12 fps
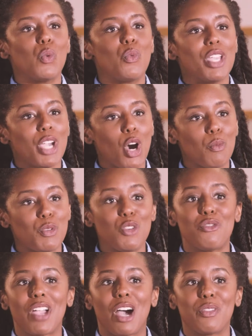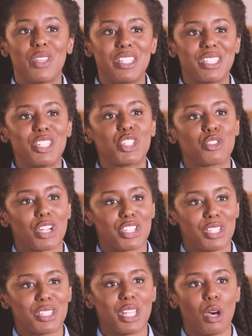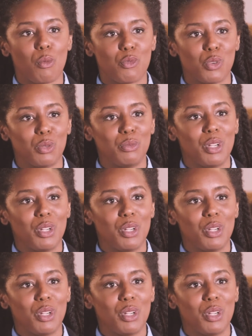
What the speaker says: We hope you found these instructions helpful.